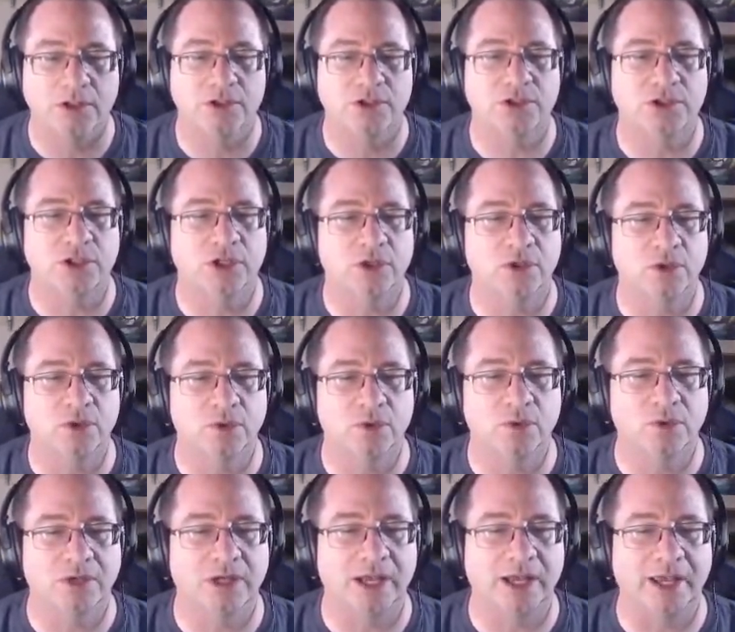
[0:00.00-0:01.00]

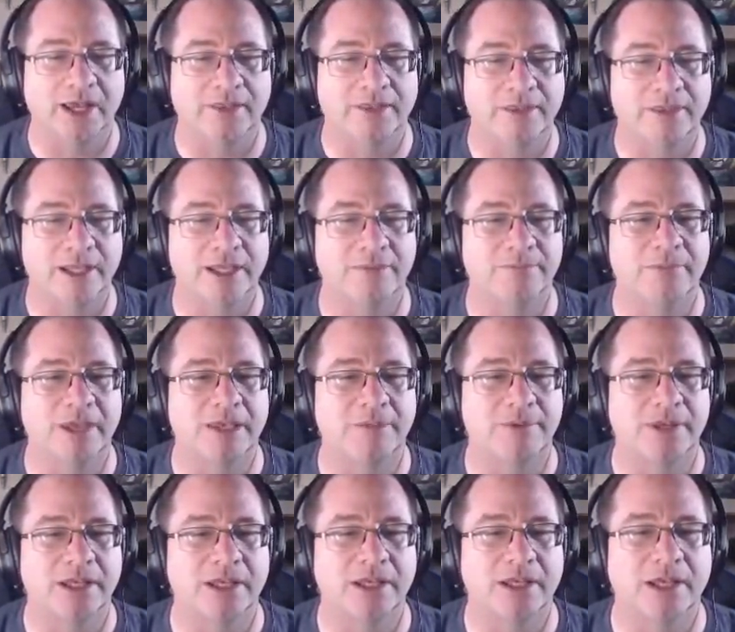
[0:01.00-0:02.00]
So I think
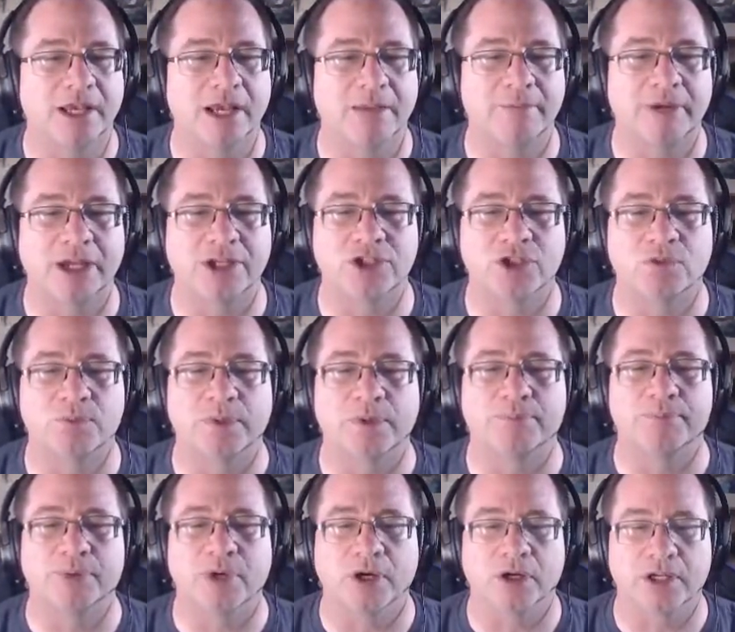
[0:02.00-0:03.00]
maybe I might just be
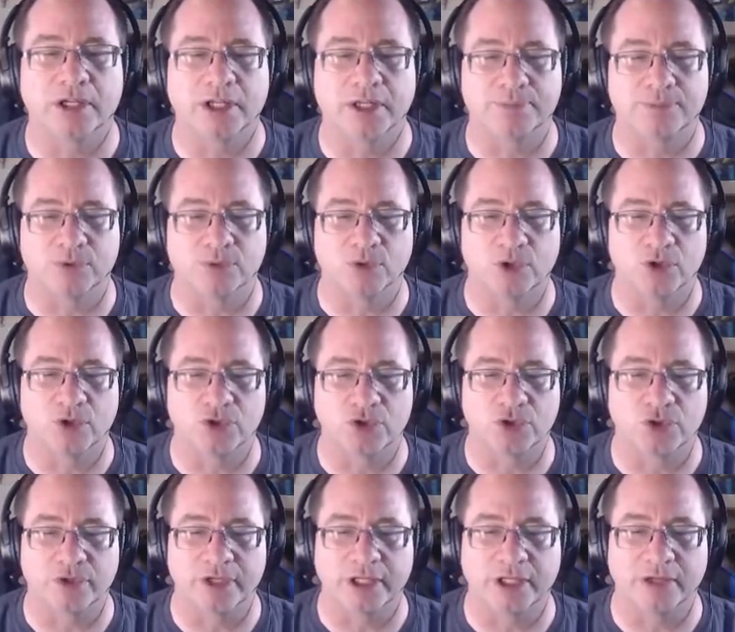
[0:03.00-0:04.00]
barking up the wrong
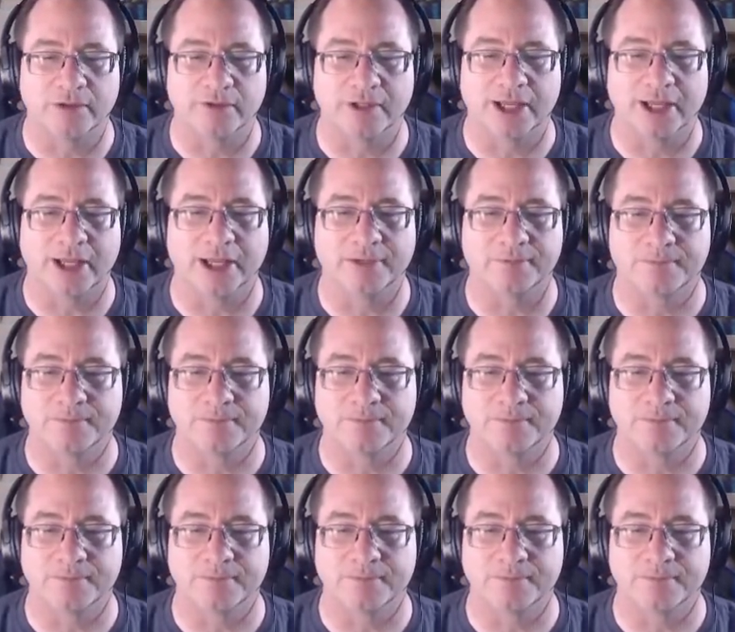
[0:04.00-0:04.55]
tree on that.